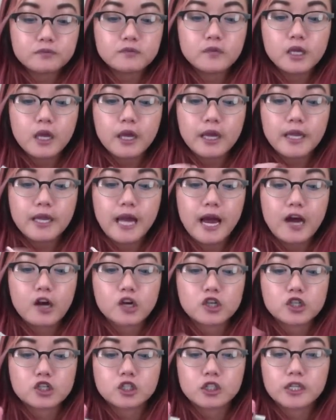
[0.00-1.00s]
It
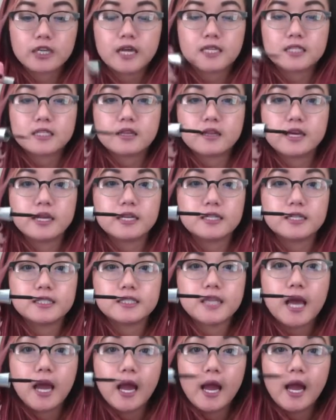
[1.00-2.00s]
actually has
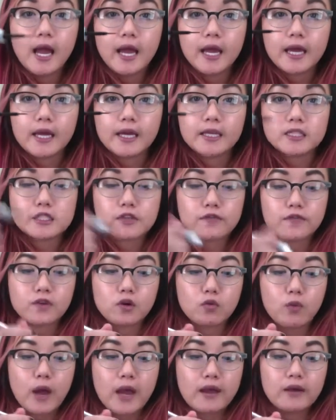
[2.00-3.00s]
this, and for
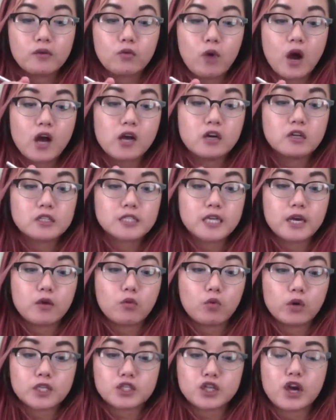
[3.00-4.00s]
Wet n Wild, it
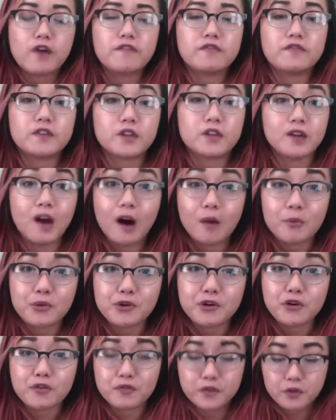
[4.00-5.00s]
works
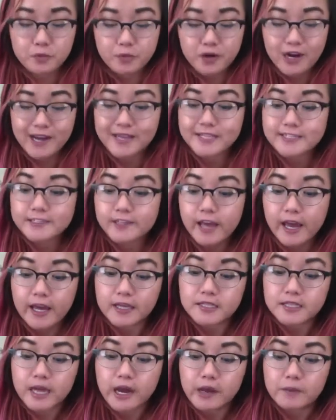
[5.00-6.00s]
phenomenal for the price,
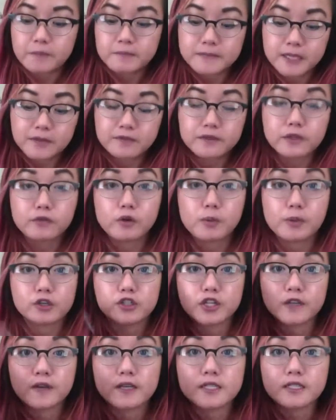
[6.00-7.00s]
and I'm definitely
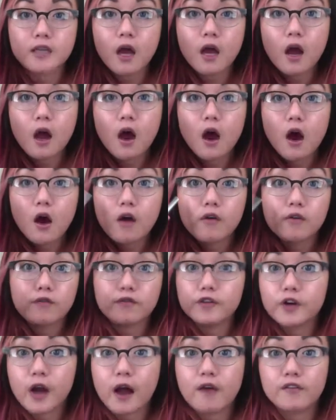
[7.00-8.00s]
repurchasing this
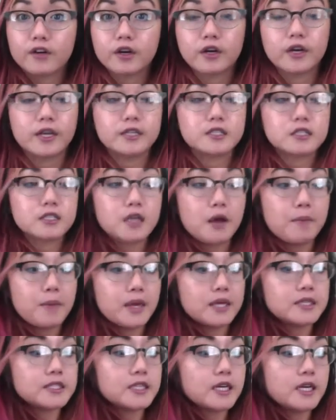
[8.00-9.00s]
forever. It's
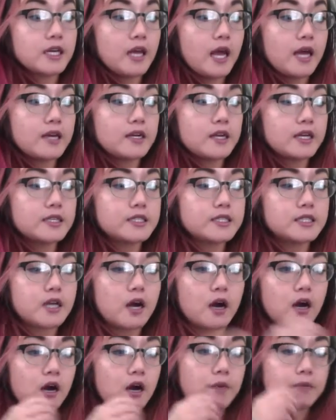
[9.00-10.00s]
amazing, and it's
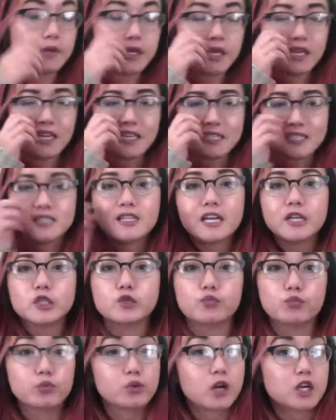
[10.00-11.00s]
a nice
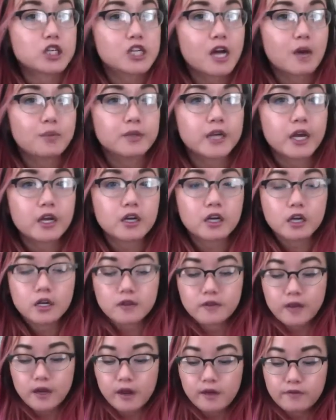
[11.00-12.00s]
brush
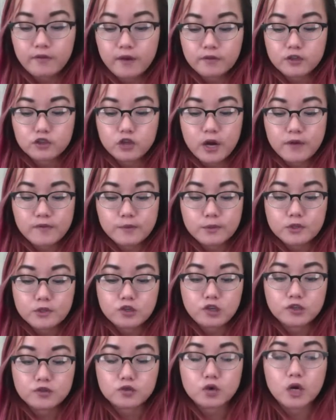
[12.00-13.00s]
applicator that I've ever tried from the
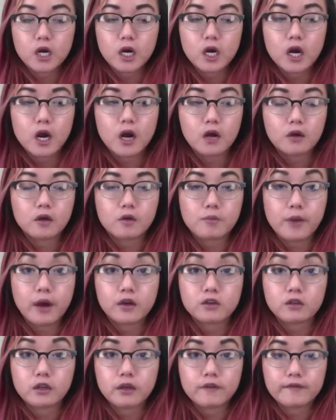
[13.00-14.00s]
drugstore
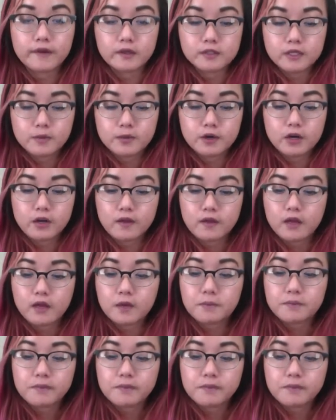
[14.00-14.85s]
compared to like felt tip or anything.